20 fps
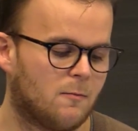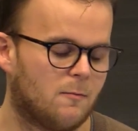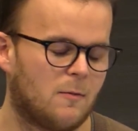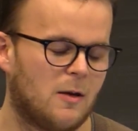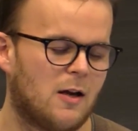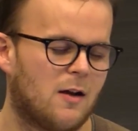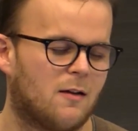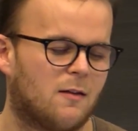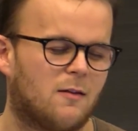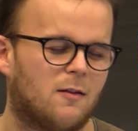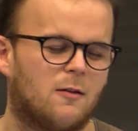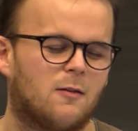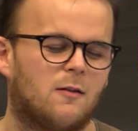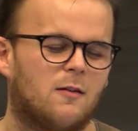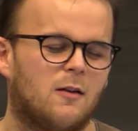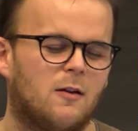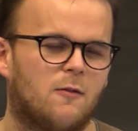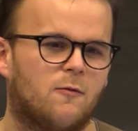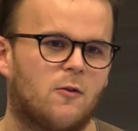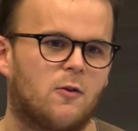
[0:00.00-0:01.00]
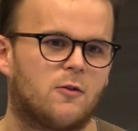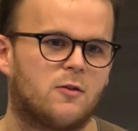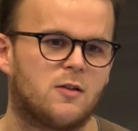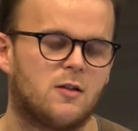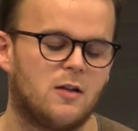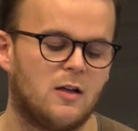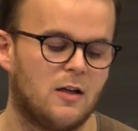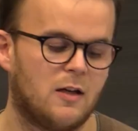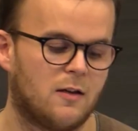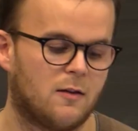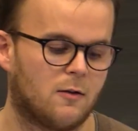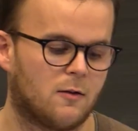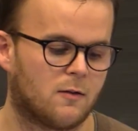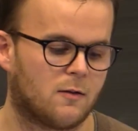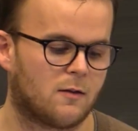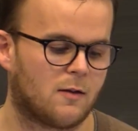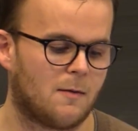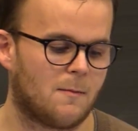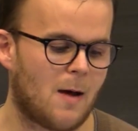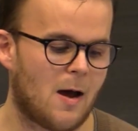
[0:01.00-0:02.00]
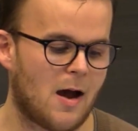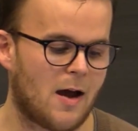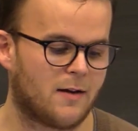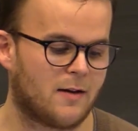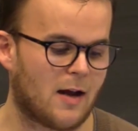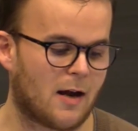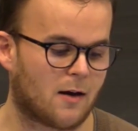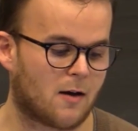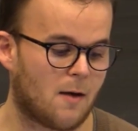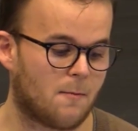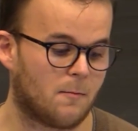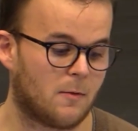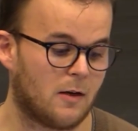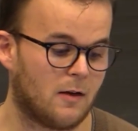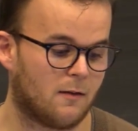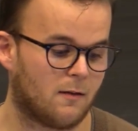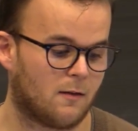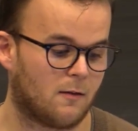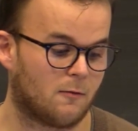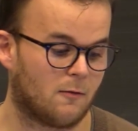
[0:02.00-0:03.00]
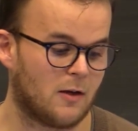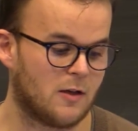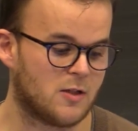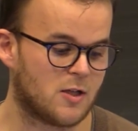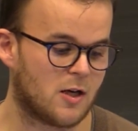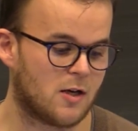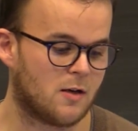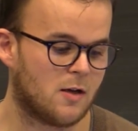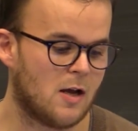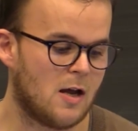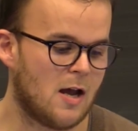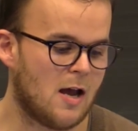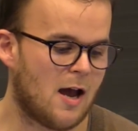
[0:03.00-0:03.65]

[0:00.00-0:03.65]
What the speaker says: because there's a university, there's some high-tech companies in the region.